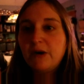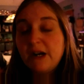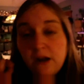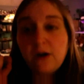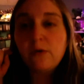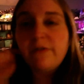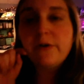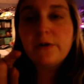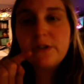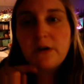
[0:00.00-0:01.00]
But right now I want to
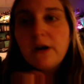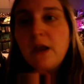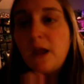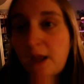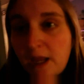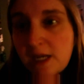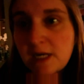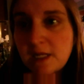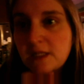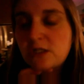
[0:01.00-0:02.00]
focus on
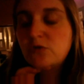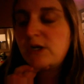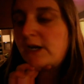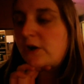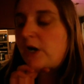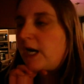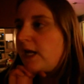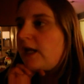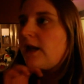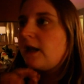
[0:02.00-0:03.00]
getting this tree
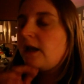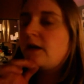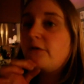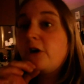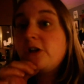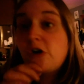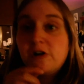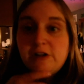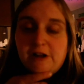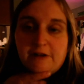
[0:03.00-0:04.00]
decorated and I've already
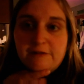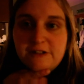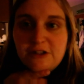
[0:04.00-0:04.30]
talked enough.